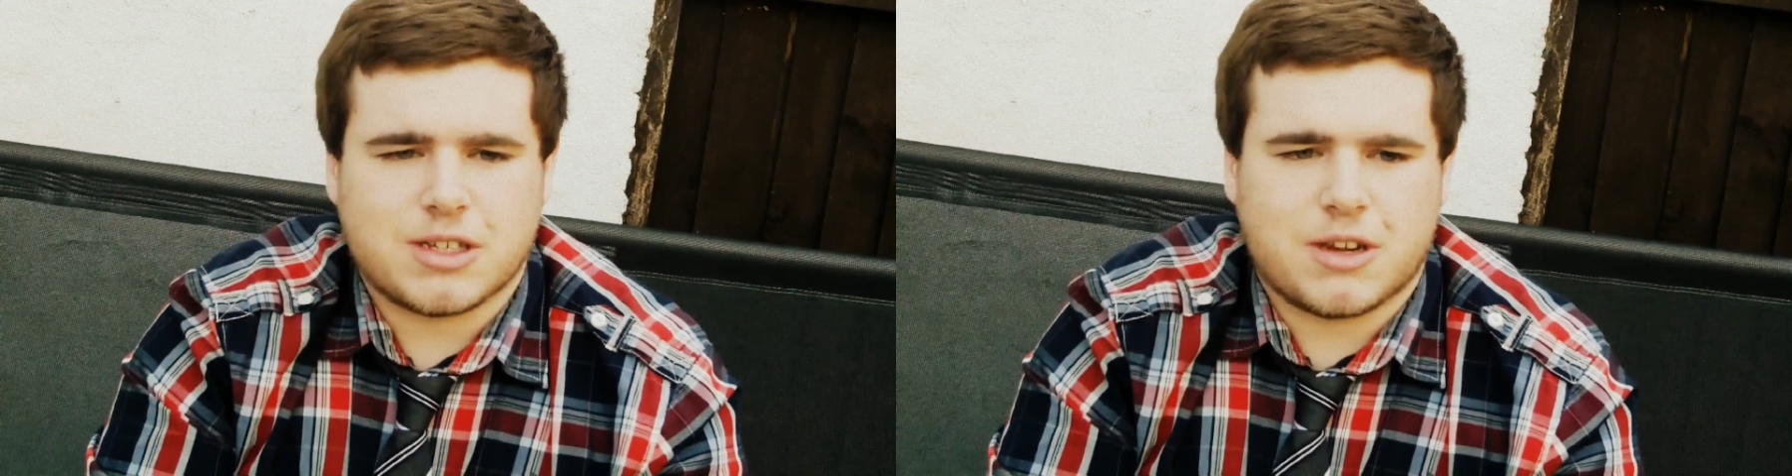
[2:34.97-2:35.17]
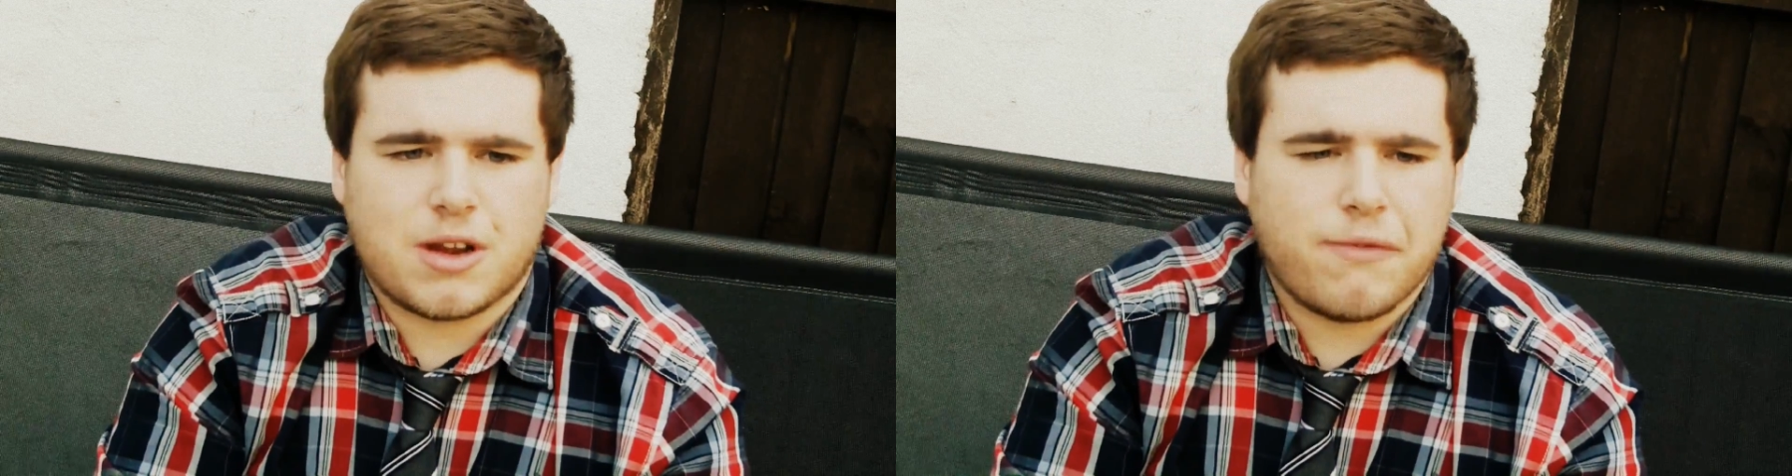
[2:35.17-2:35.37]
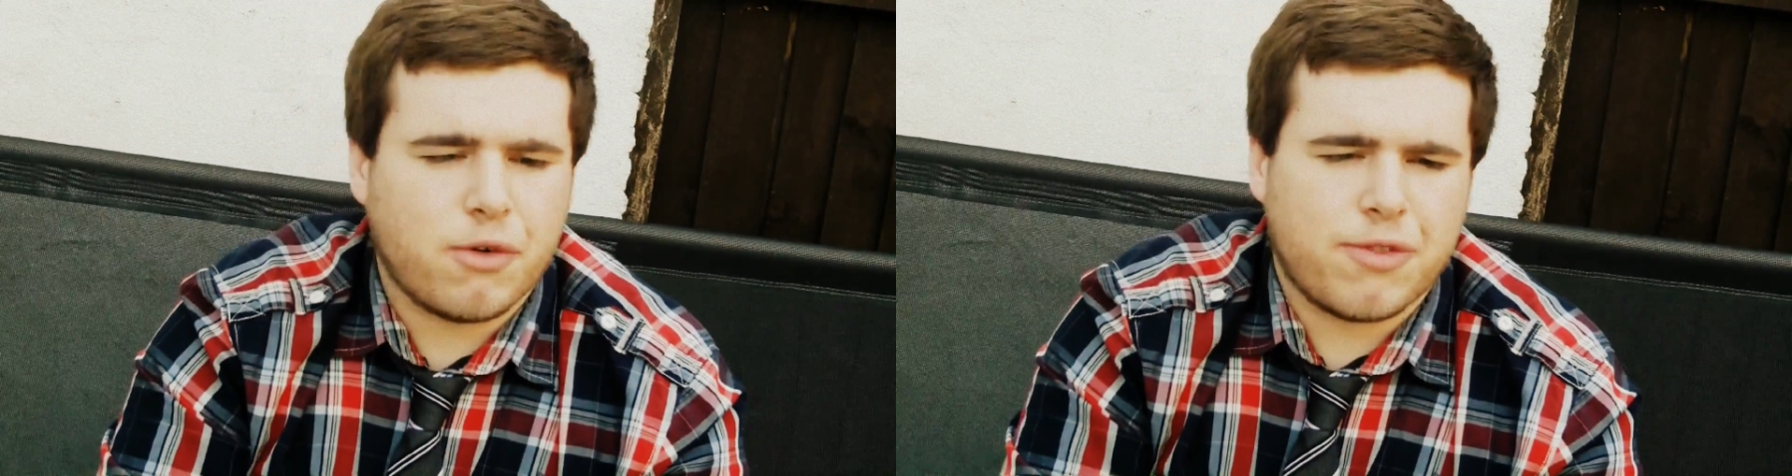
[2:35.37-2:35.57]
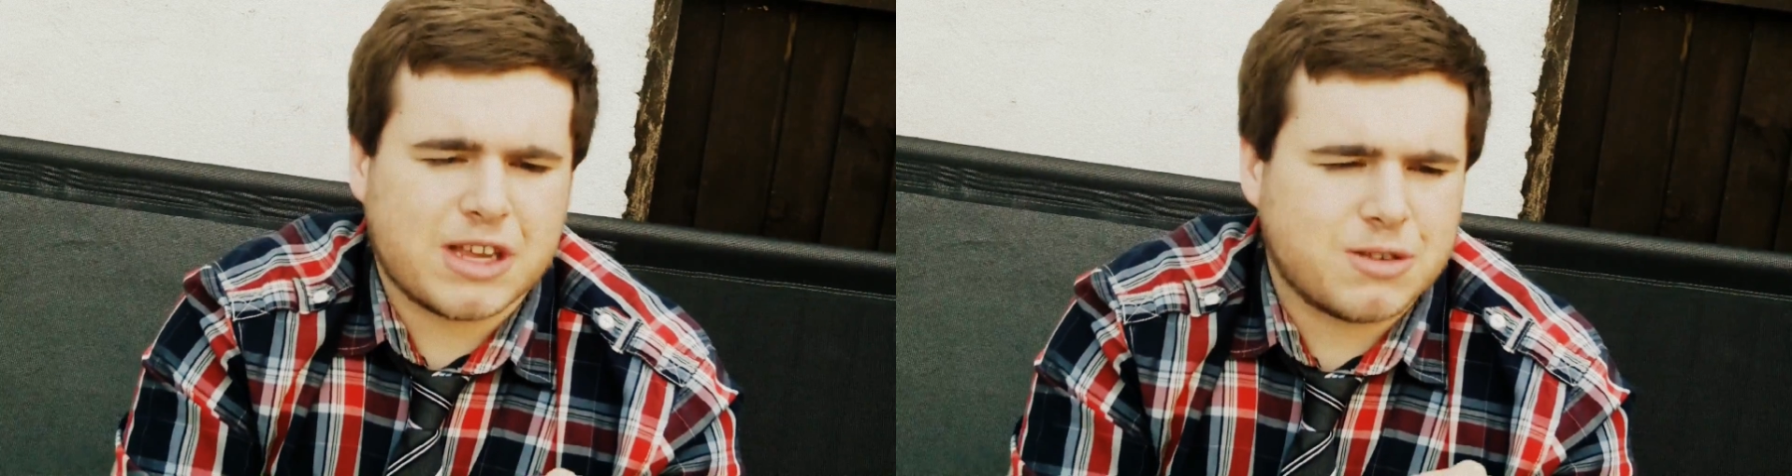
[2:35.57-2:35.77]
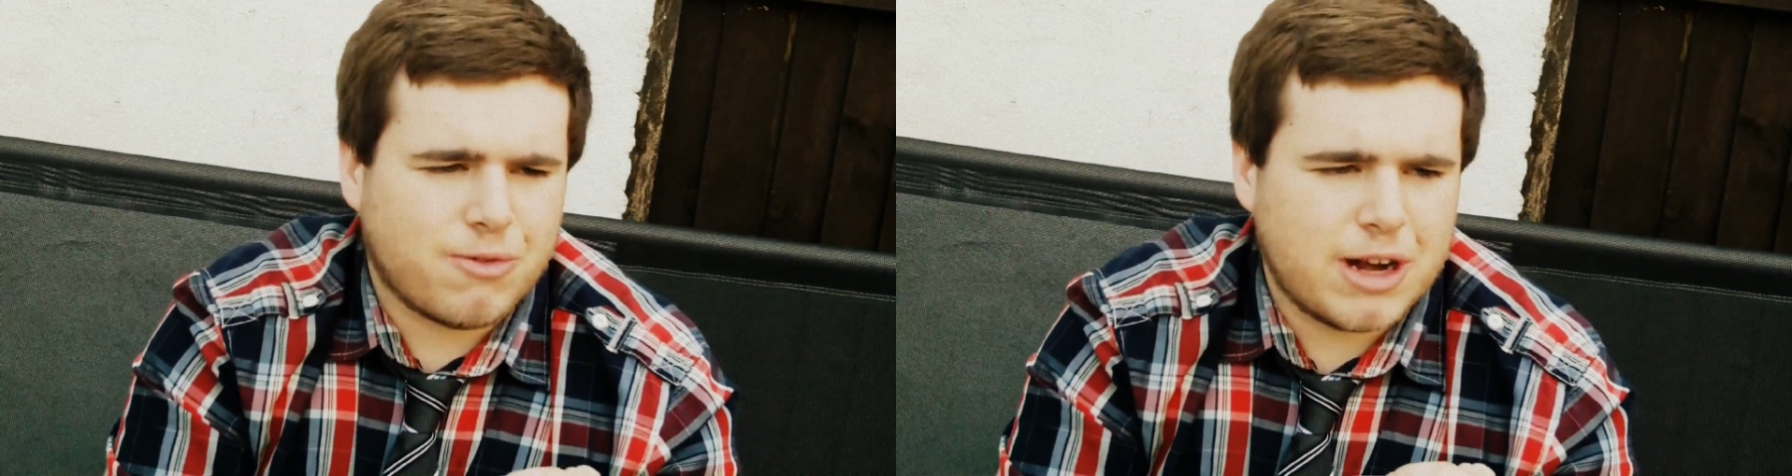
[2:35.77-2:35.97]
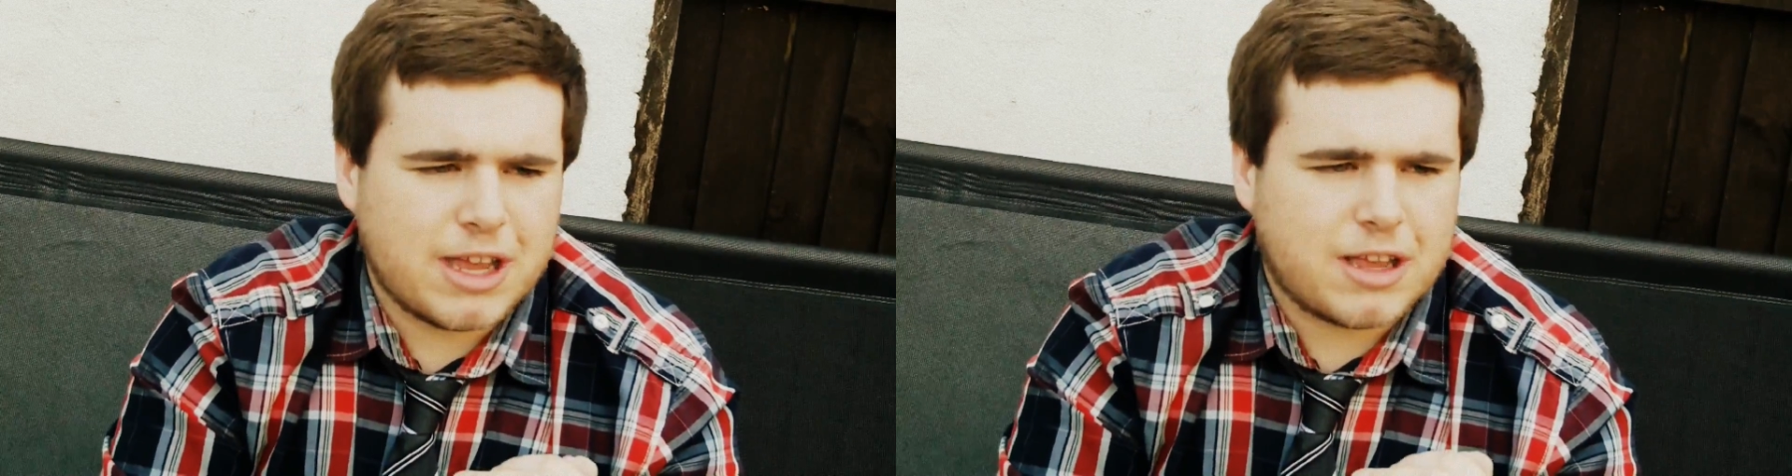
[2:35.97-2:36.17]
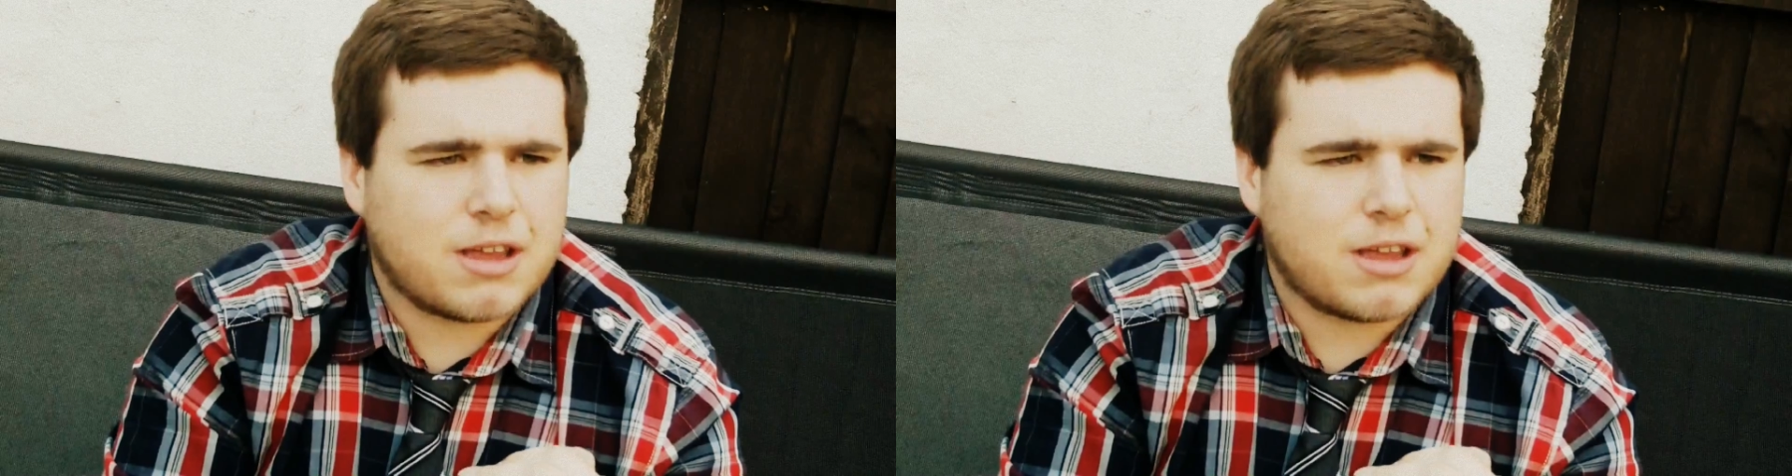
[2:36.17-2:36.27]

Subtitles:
and I thought that's not really